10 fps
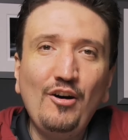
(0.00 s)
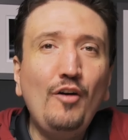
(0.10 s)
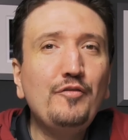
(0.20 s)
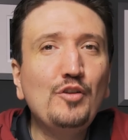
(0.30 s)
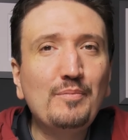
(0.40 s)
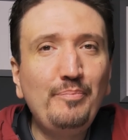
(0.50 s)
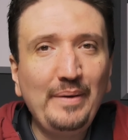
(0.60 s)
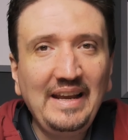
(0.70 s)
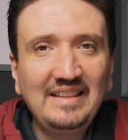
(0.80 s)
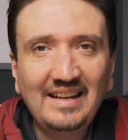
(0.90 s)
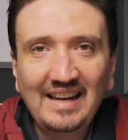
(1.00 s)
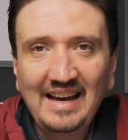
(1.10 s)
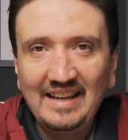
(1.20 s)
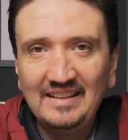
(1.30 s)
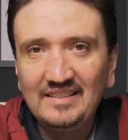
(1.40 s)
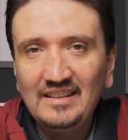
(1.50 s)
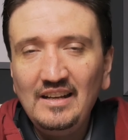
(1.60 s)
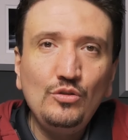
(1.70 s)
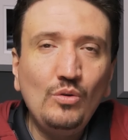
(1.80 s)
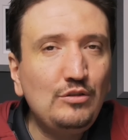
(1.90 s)
of your paid client.
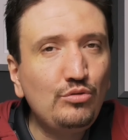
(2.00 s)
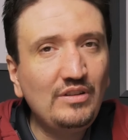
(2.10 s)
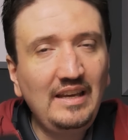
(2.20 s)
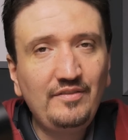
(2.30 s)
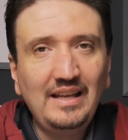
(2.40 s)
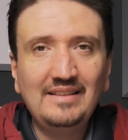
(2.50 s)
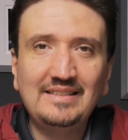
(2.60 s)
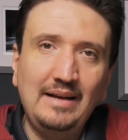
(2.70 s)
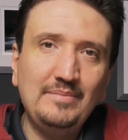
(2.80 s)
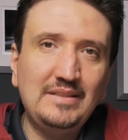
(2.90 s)
You want to give them some